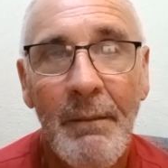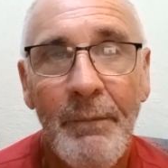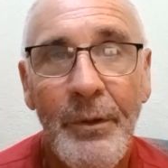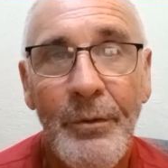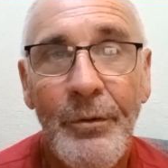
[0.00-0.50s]

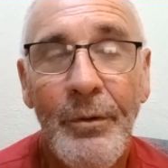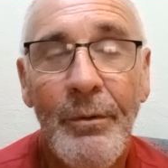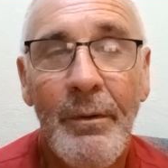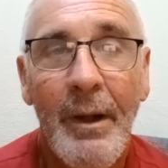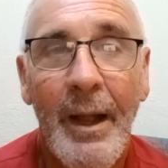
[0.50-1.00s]
you
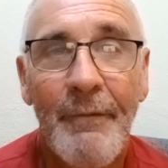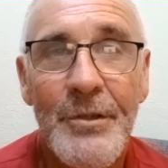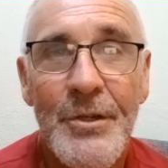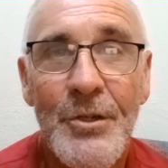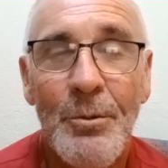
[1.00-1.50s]
do have a
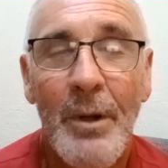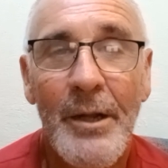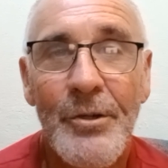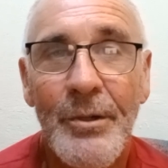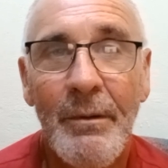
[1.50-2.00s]

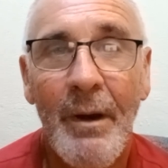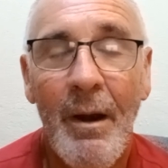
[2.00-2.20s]
situation.